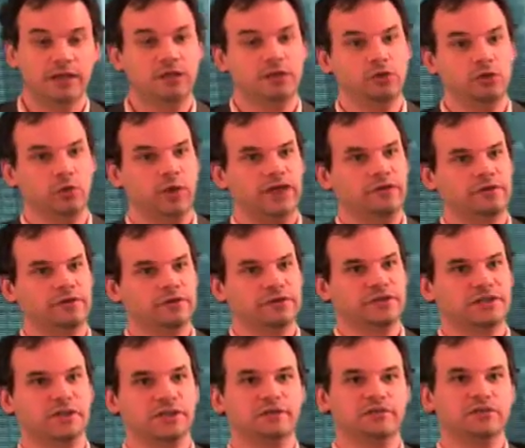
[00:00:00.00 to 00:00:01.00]
and you wait for
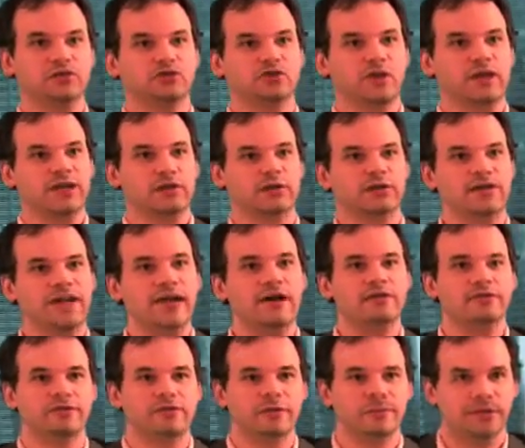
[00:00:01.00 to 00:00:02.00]
stuff to trickle
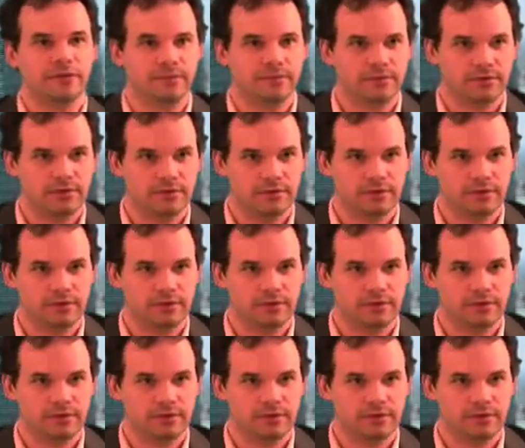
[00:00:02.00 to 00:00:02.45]
down from them.